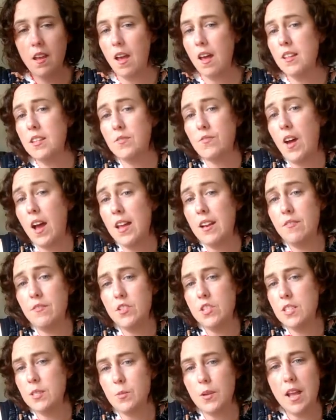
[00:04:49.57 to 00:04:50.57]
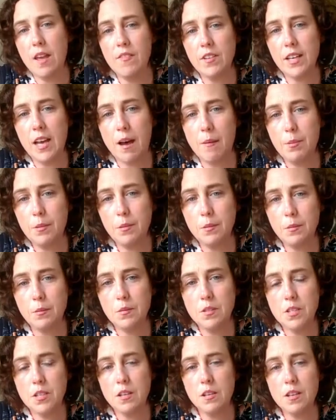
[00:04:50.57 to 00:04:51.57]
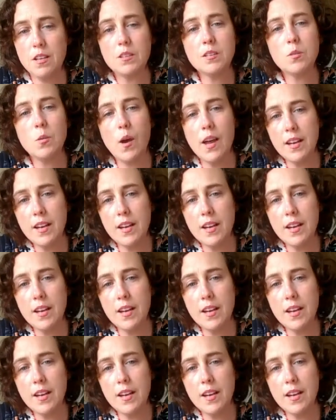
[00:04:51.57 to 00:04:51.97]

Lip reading: it's fine if you just want to have a couple if you just